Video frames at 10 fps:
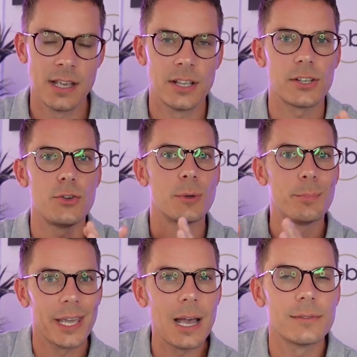So you can
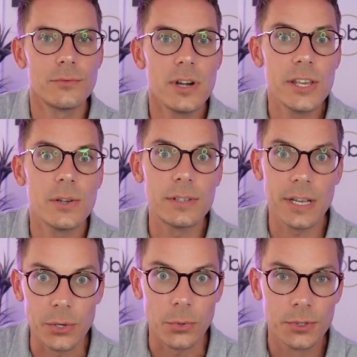pick up some really good
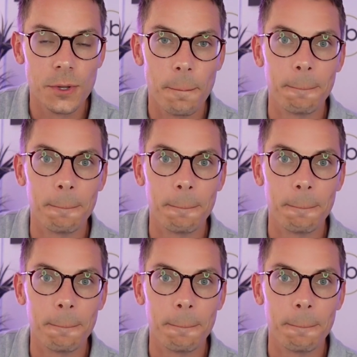deals,